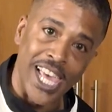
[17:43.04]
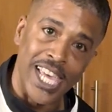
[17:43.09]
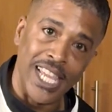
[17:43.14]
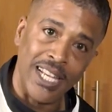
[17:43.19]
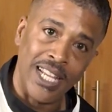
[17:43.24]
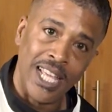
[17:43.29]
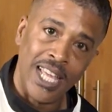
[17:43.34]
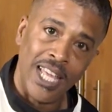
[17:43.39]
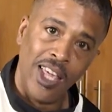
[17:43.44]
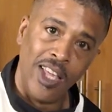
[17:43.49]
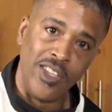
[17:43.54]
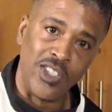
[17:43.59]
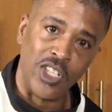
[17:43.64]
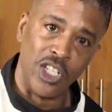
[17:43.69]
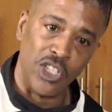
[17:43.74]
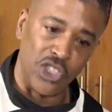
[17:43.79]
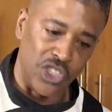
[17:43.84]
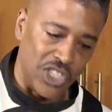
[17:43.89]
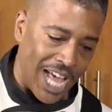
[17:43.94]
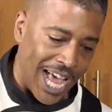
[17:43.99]
it till
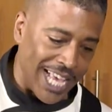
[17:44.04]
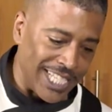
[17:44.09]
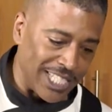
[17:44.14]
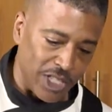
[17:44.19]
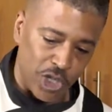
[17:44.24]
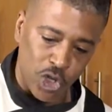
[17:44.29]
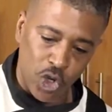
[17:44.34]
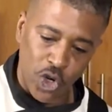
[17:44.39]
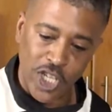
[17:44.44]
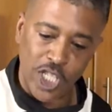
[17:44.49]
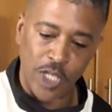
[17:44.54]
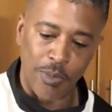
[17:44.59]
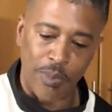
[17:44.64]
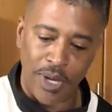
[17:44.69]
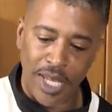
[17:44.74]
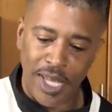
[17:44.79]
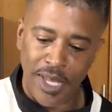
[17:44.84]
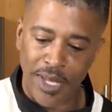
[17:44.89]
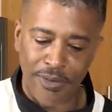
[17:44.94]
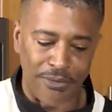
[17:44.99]
it's nice and crispy,